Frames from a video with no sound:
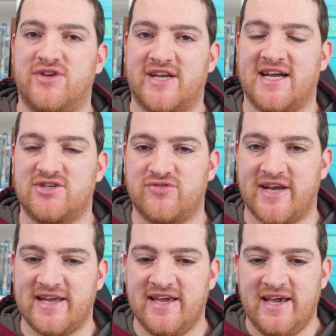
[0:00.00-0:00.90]
your catch
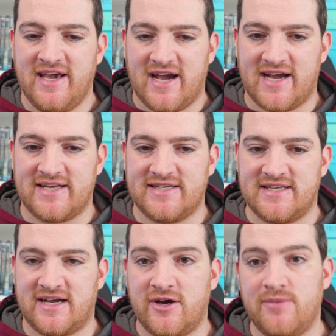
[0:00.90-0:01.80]
rate. And
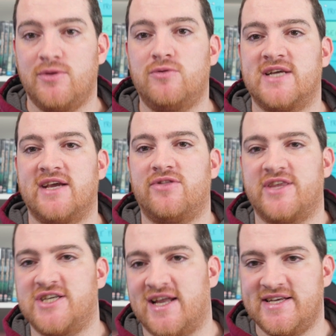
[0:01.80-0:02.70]
I hope you all take on
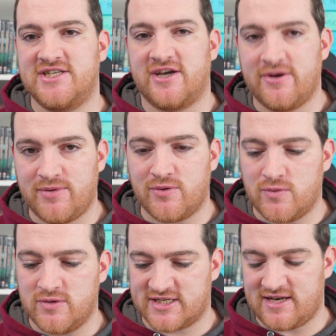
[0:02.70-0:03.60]
the challenge. I hope you
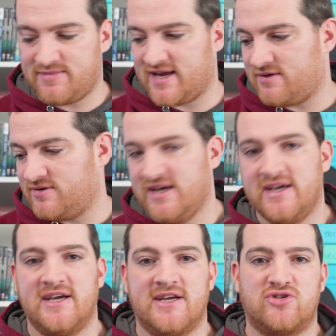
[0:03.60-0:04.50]
all slim down,
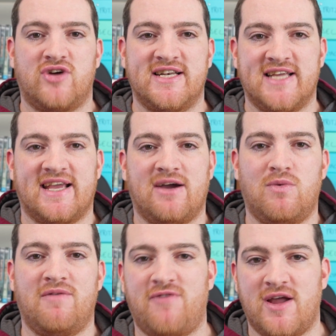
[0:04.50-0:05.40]
Try and take out
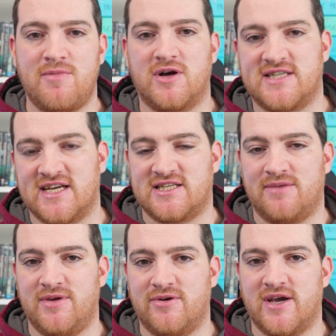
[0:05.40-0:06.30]
one fly box next
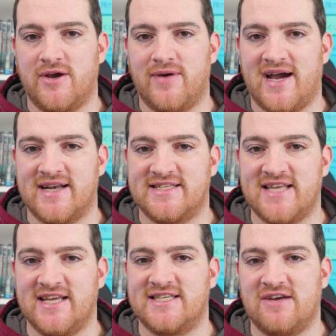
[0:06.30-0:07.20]
time you go and
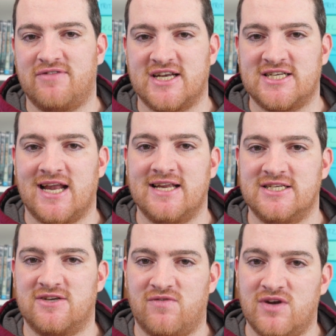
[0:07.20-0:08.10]
set yourself that
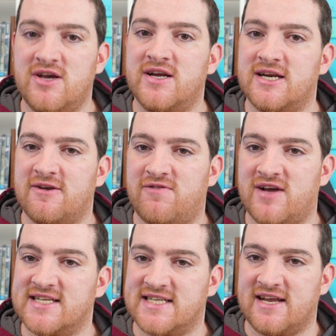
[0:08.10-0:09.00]
challenge of learning the
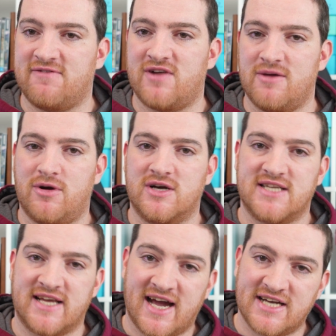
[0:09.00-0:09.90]
flies in that fly box
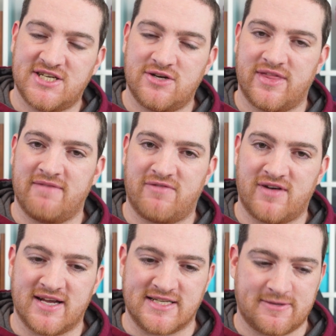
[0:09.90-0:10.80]
and catching on them
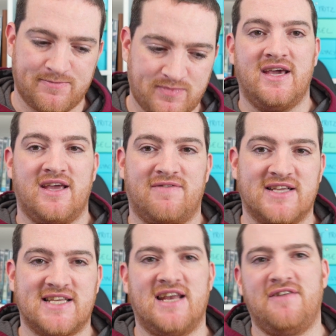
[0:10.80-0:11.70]
flies. If
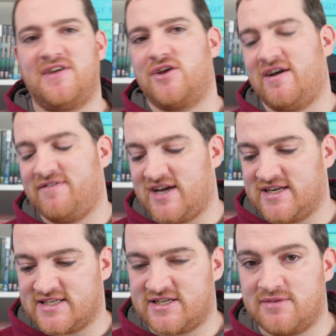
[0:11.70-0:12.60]
there's anything you haven't
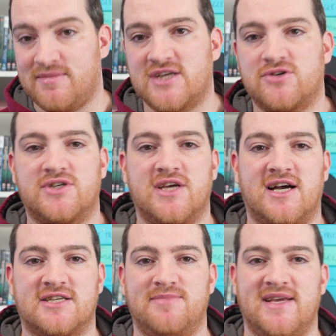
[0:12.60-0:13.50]
understood, make sure to
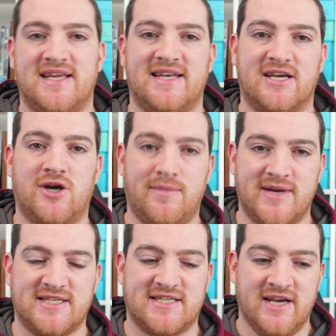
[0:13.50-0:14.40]
ask me in the
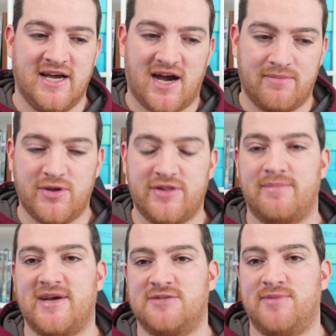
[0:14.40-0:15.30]
comments. I'm not
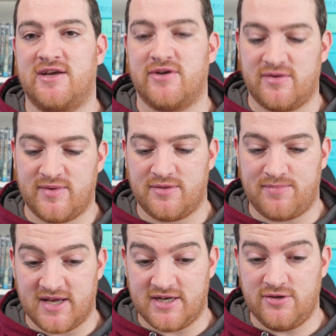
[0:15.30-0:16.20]
the best speaker in the world,
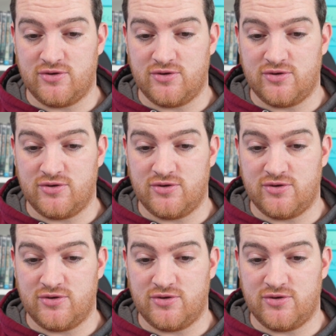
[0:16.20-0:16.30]
but I do